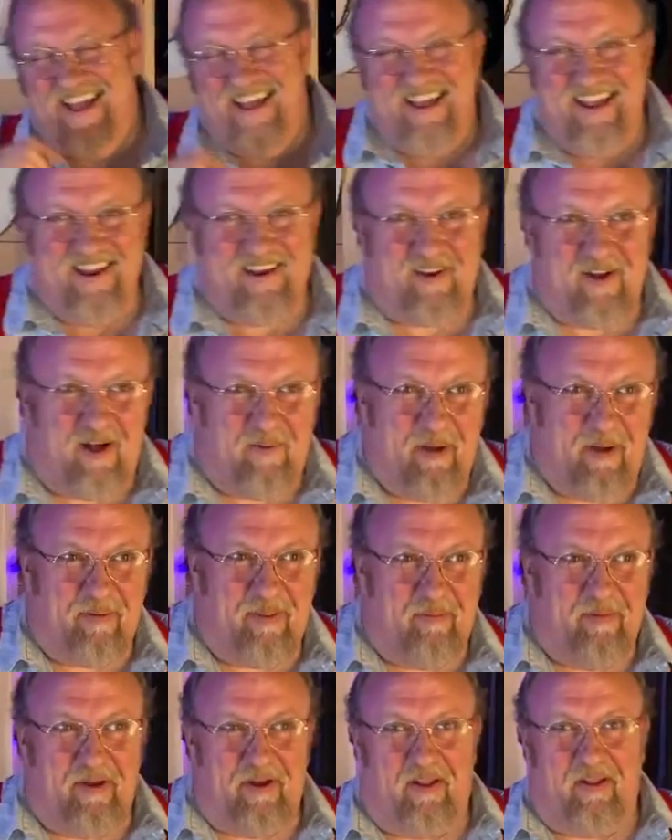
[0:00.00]
He called me up in
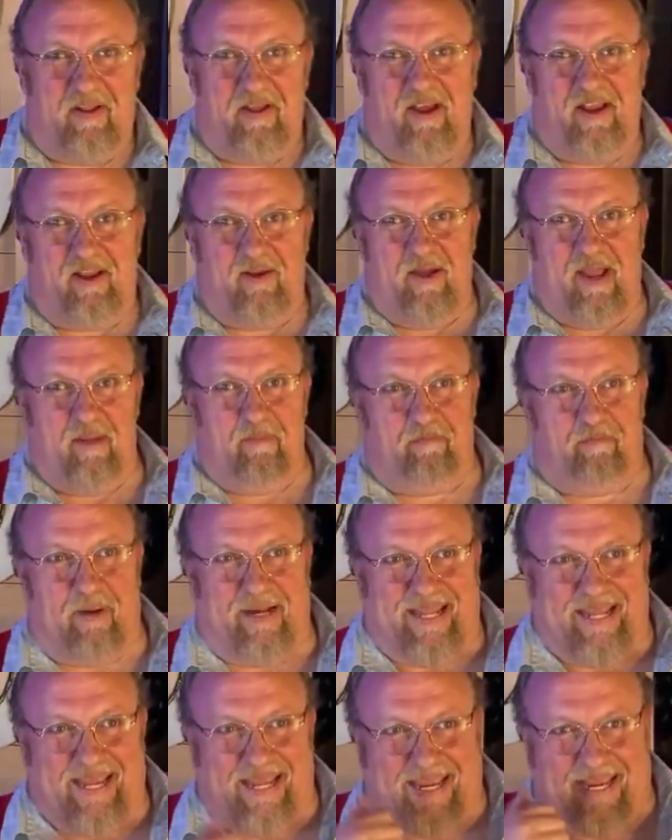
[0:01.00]
the middle of the night and go, hey,
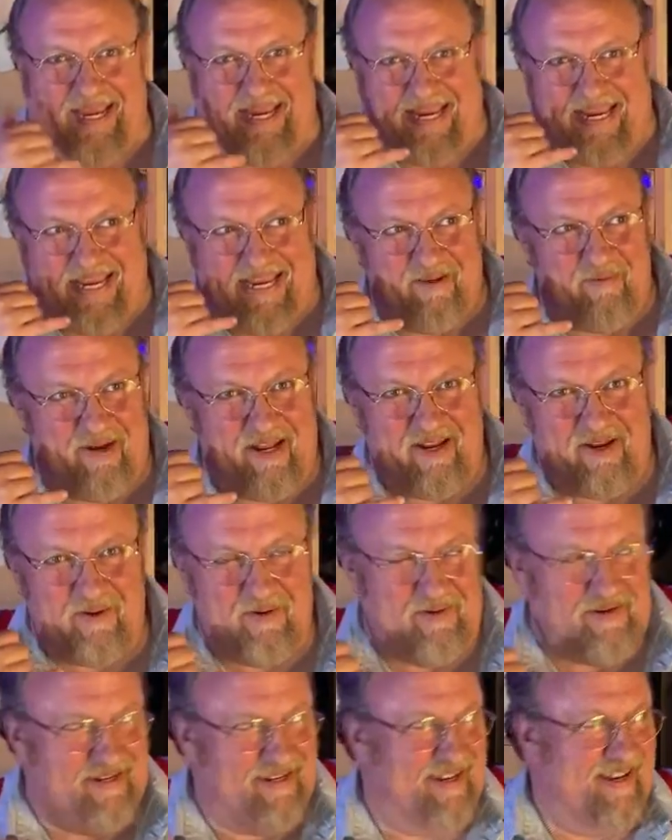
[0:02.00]
buddy, what are you
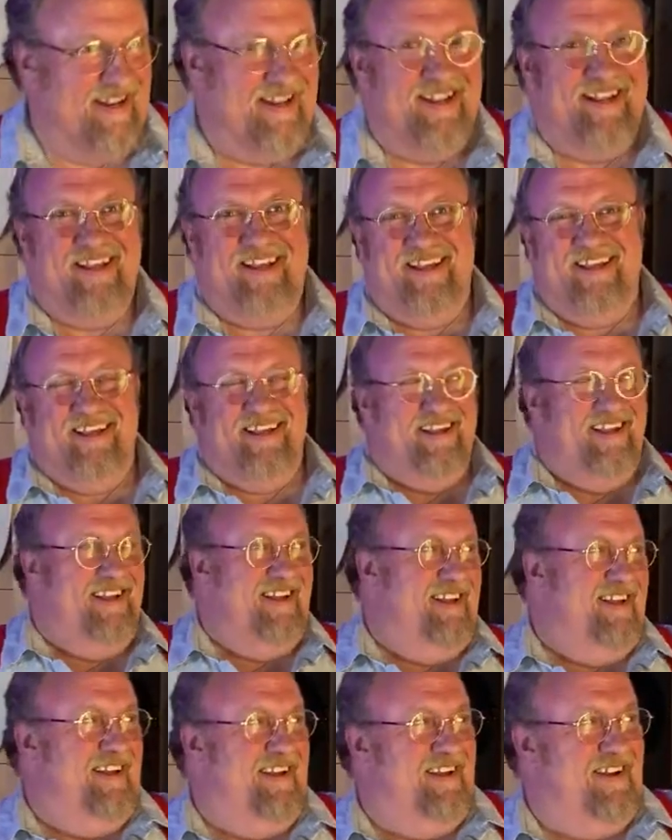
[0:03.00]
doing?
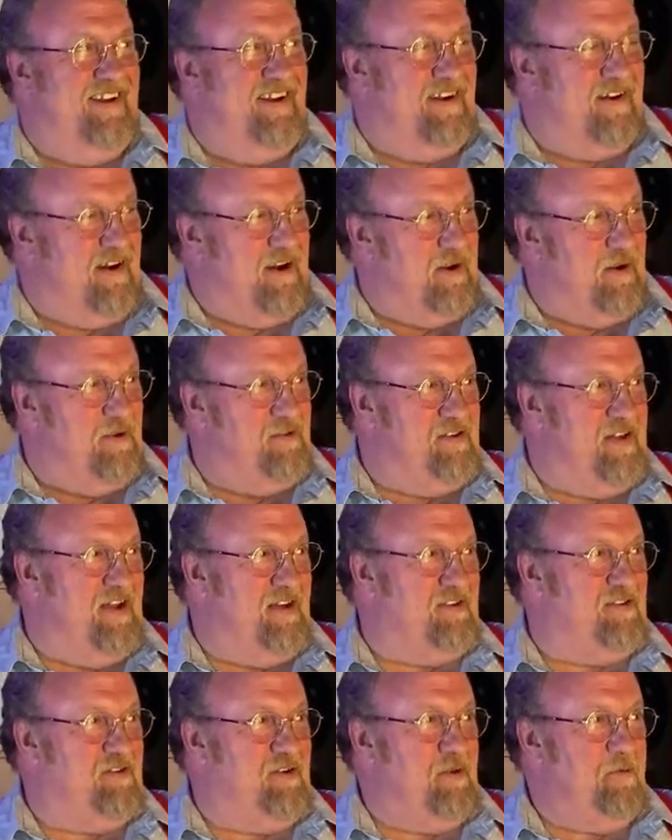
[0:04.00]
All right, who's
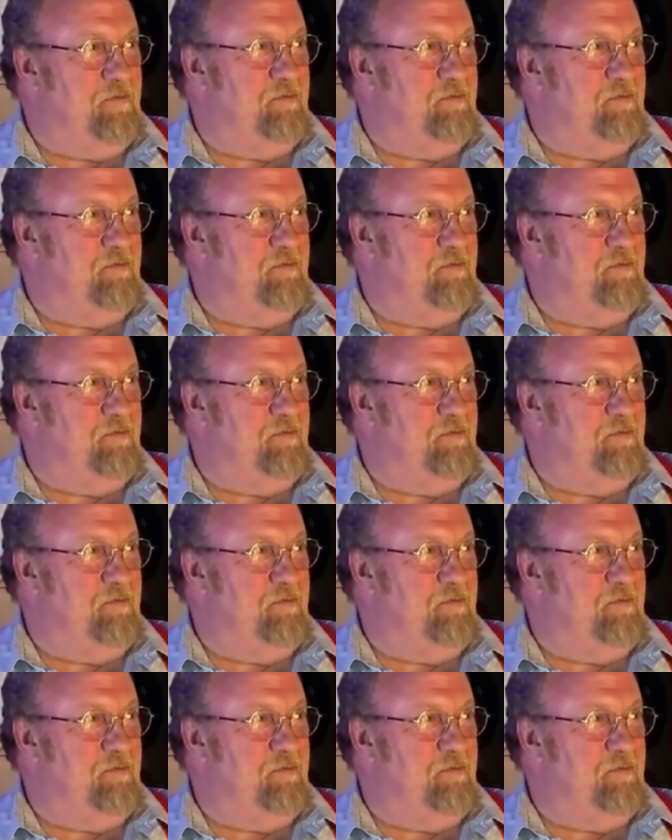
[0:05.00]
next?